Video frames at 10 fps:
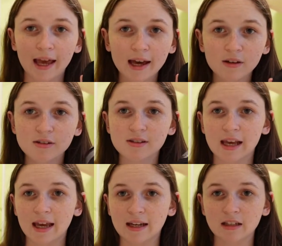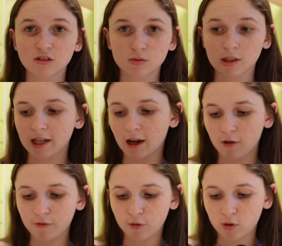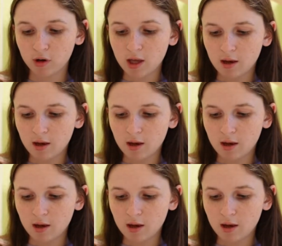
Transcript: else and it's really helpful,